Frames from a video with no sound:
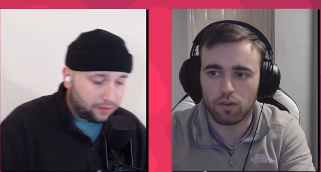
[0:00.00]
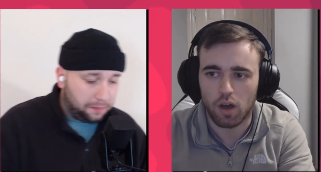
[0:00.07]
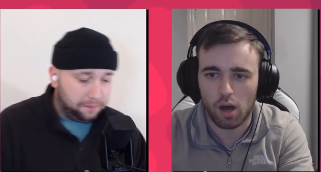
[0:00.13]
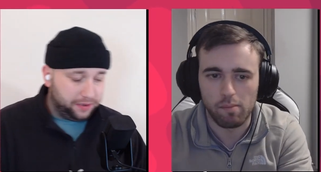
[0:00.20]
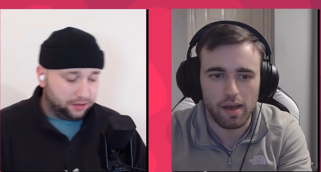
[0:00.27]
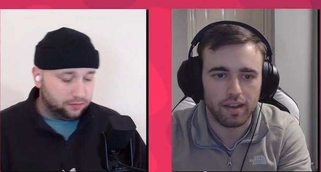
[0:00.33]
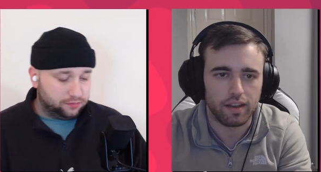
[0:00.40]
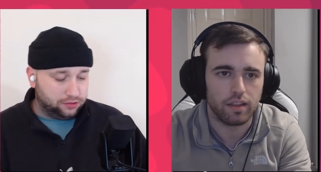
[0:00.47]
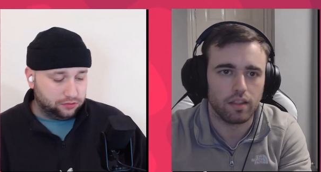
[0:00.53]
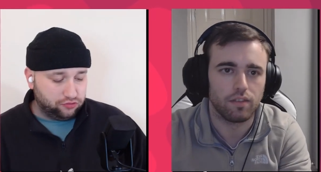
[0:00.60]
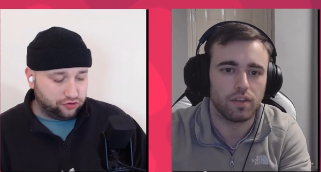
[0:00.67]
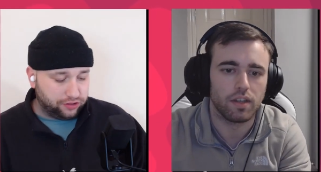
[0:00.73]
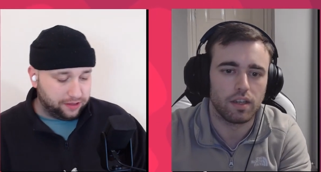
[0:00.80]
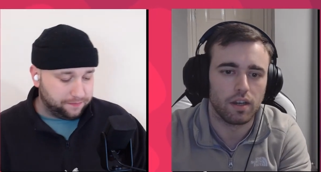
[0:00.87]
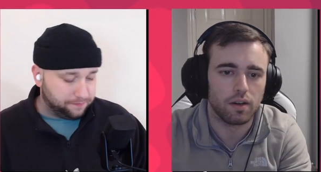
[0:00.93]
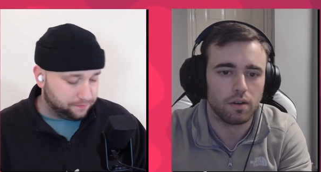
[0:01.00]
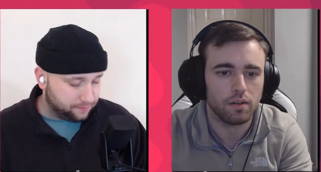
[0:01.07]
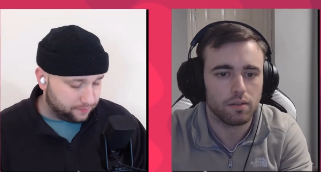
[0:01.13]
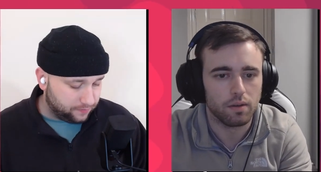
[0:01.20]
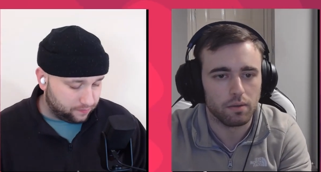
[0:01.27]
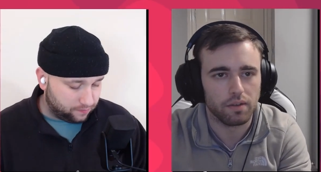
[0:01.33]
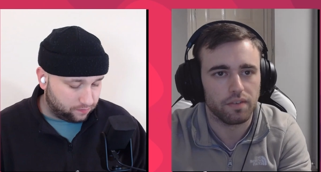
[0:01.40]
Speaker 1: I'll comment Tundra, in the video. Man.
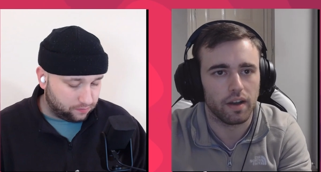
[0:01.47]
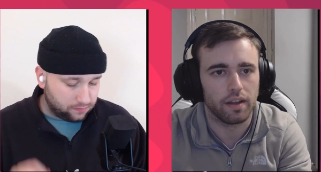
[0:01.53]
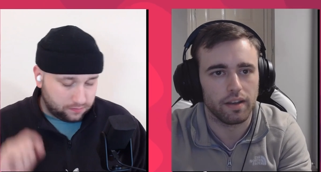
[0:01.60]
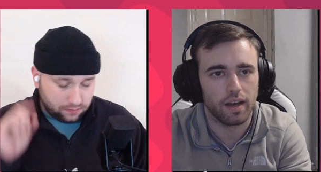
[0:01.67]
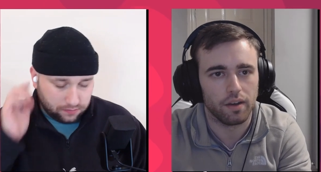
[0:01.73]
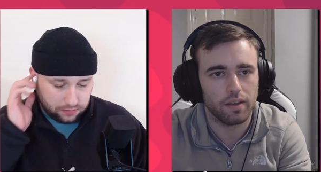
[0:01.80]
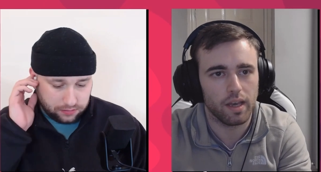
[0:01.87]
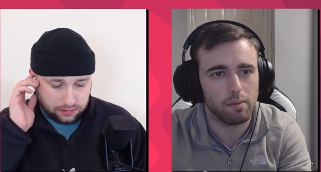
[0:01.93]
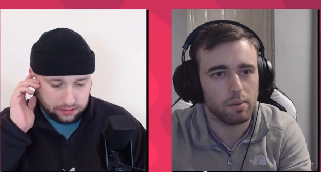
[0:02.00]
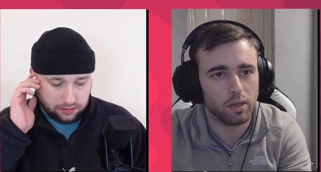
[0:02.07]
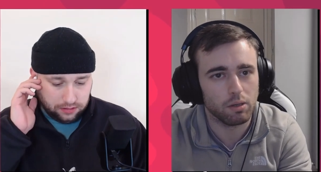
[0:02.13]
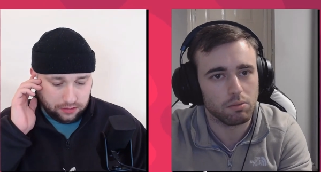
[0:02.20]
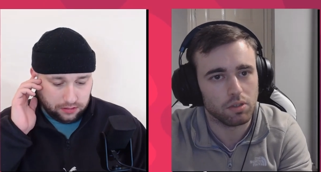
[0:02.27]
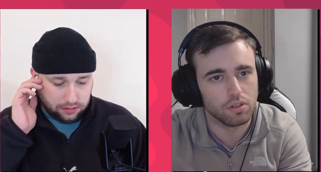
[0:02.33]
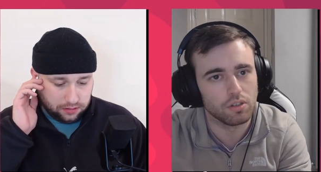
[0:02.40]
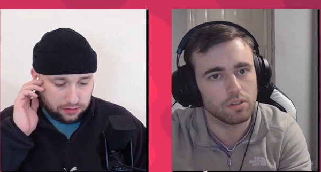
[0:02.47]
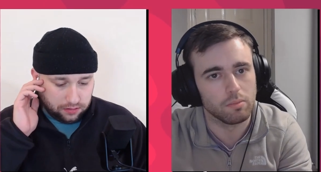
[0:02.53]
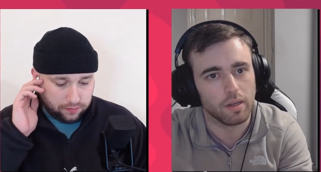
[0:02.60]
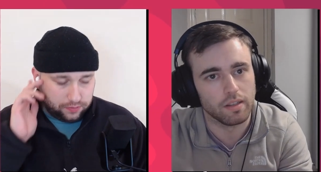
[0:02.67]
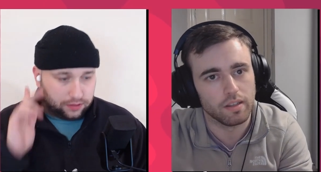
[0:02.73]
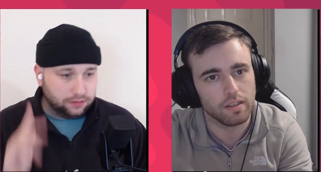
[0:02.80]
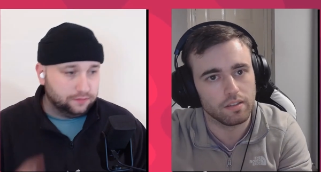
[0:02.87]
We find out. Yeah, big up Tundra,
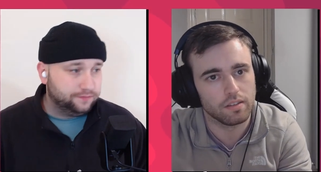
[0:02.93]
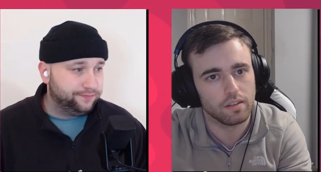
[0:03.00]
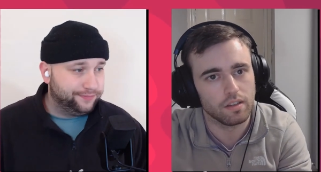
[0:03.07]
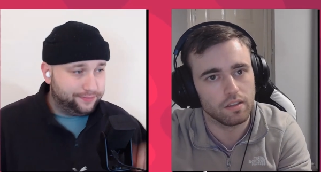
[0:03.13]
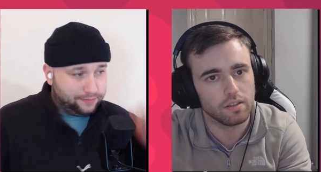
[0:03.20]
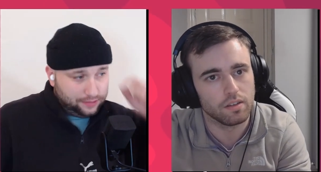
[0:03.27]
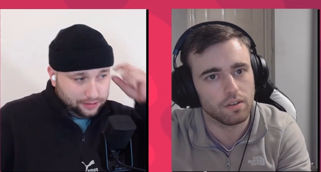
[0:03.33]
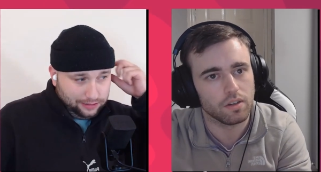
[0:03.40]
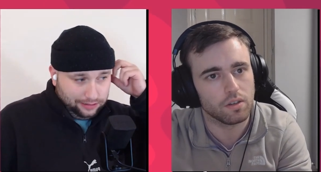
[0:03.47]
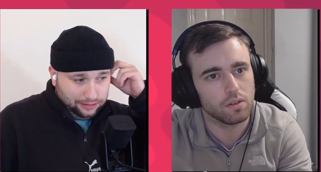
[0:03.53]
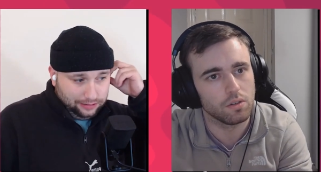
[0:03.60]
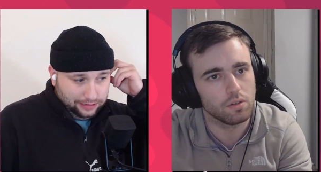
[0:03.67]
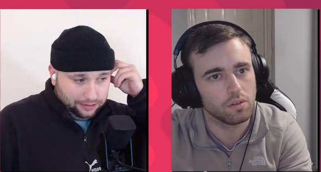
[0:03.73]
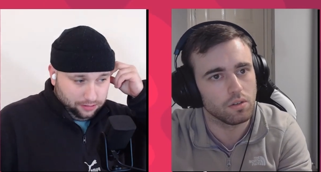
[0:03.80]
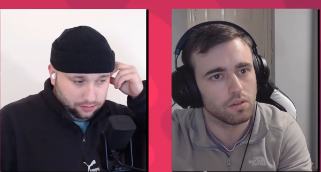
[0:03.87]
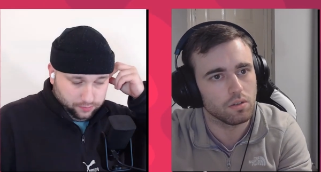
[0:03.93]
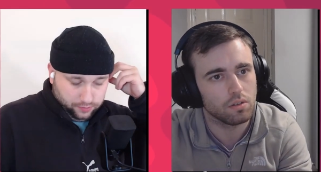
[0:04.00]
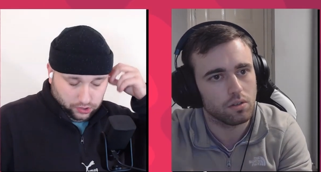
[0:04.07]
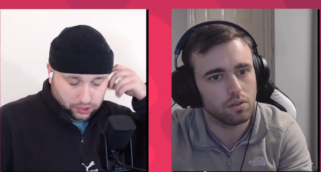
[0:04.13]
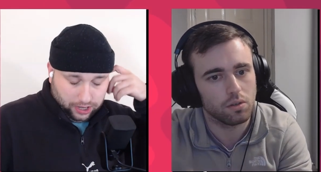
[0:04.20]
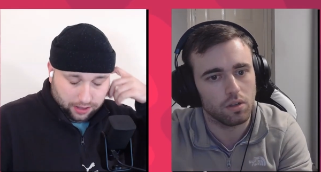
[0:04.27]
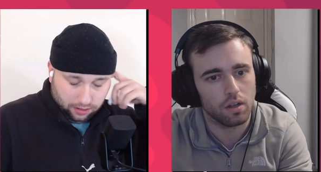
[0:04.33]
man.
Speaker 2: they, they, cool Liam
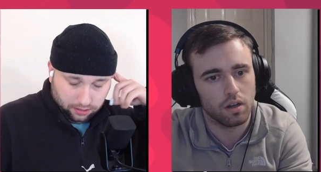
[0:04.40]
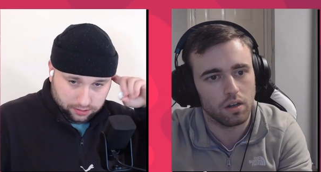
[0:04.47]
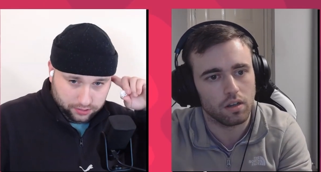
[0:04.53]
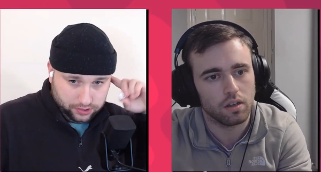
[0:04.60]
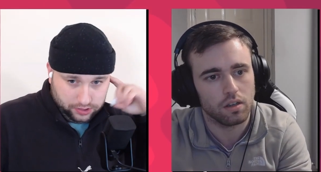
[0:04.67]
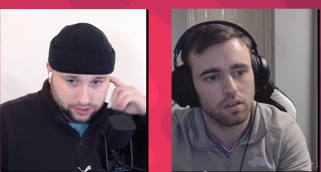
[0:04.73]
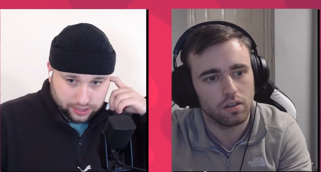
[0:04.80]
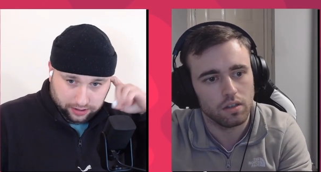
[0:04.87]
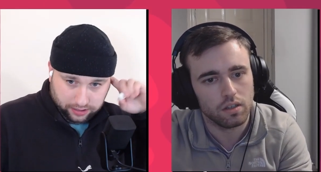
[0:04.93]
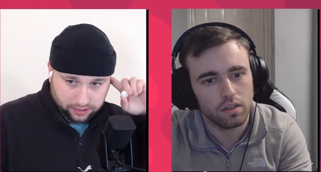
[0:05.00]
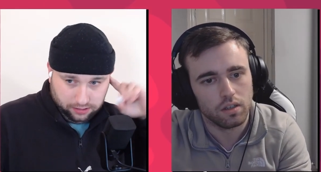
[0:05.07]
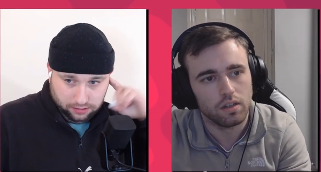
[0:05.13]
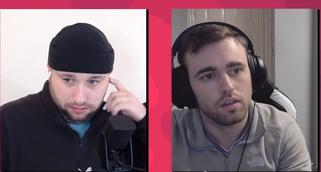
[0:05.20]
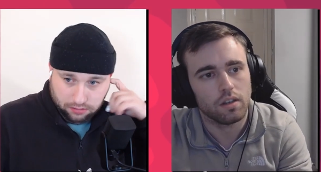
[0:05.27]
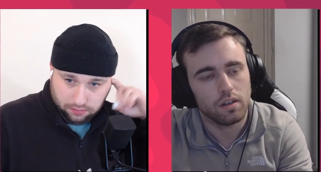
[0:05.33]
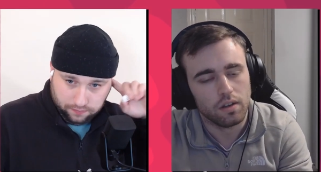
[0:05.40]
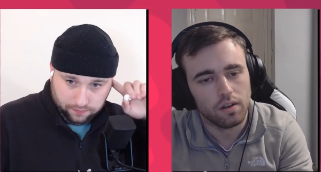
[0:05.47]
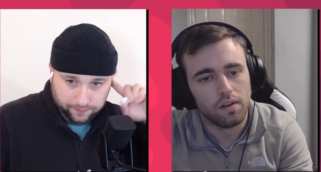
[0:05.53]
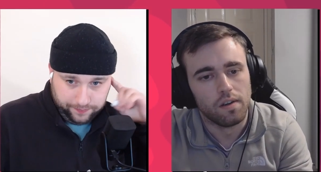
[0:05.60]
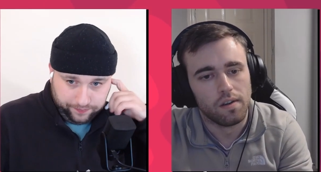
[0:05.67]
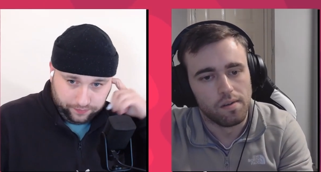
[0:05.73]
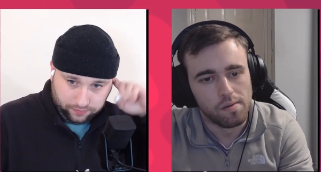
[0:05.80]
and Carleton and Danny and
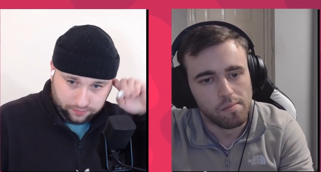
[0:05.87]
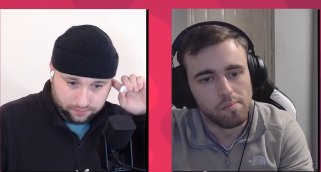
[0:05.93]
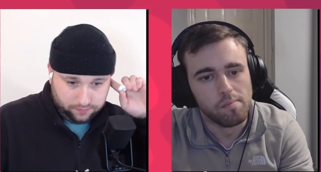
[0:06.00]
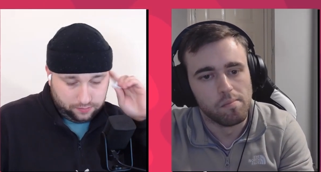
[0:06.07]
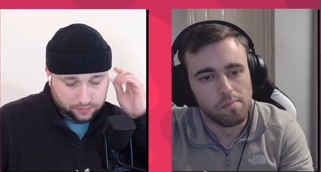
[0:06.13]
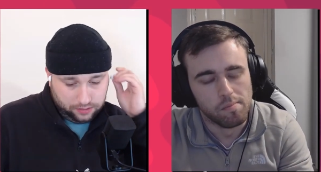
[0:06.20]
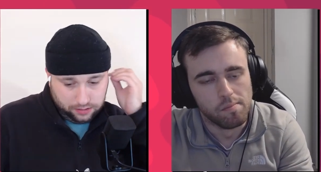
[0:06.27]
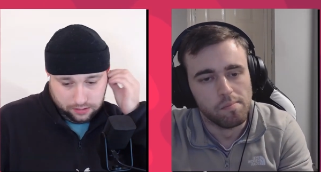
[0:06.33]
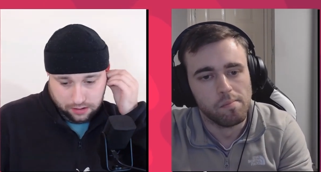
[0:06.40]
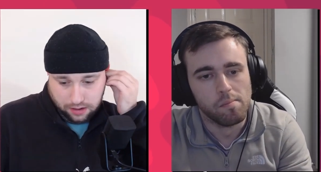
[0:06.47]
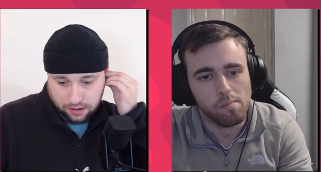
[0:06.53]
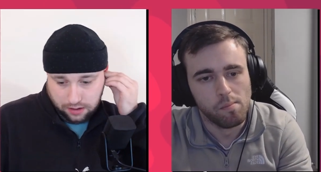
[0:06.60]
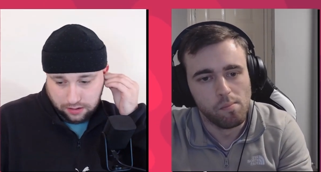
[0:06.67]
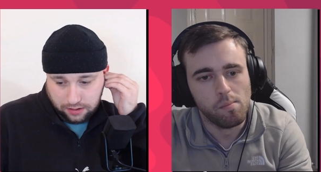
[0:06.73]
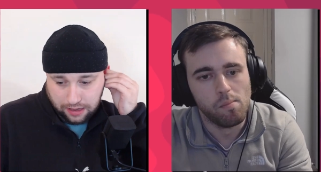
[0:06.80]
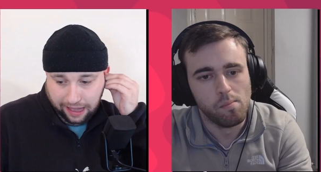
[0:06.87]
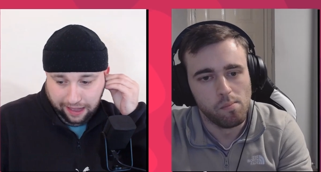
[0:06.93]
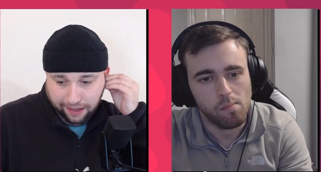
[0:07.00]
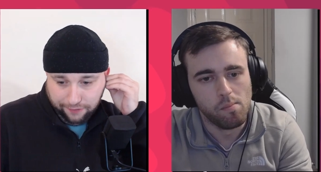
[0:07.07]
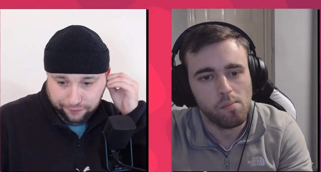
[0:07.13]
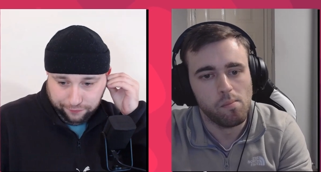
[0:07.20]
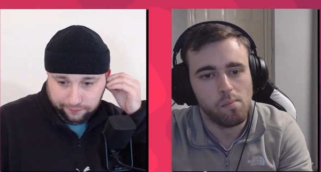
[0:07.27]

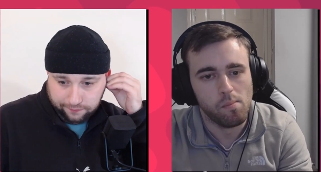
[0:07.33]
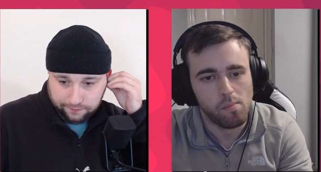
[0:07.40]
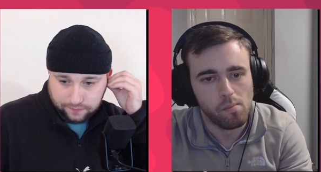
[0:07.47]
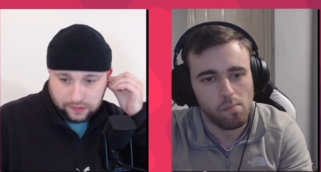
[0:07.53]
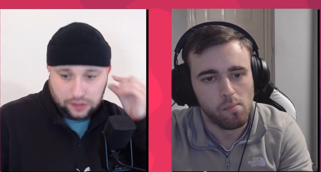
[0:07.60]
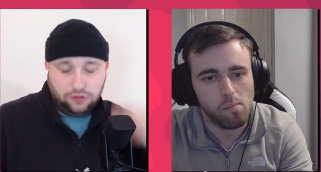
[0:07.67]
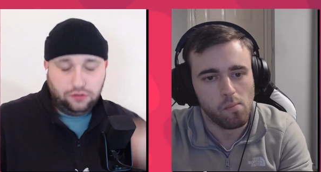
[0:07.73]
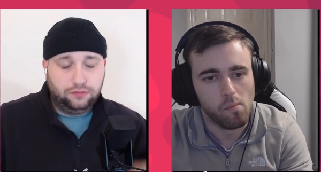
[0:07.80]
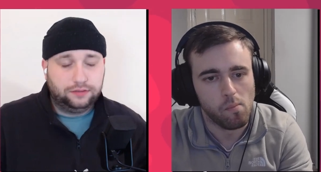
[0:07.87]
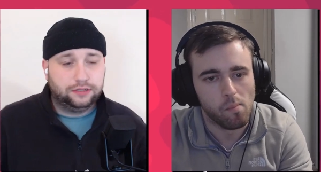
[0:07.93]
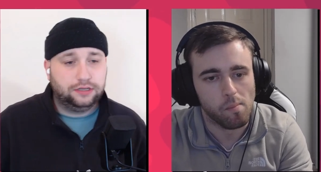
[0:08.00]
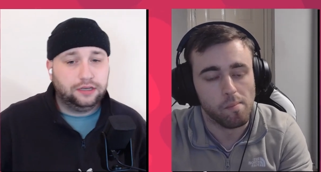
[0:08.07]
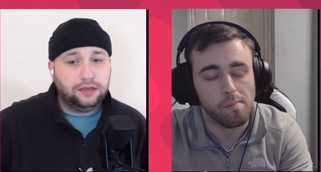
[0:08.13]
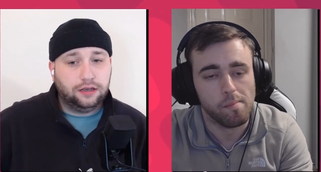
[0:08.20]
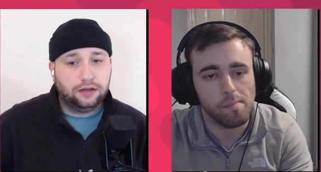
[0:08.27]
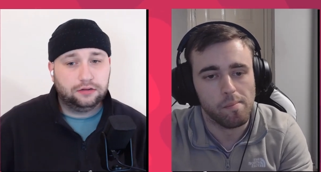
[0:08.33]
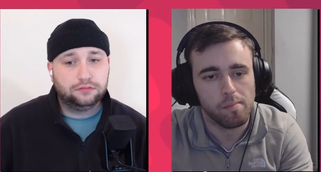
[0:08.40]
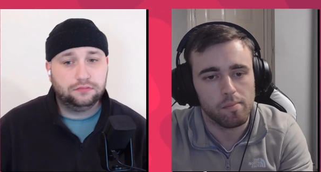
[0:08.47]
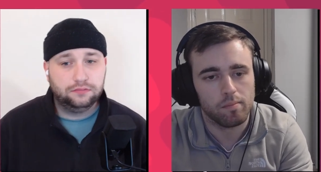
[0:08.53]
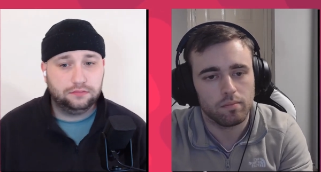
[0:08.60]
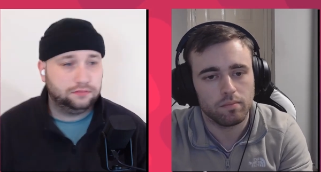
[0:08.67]
Ev, who's the CEO. Mm.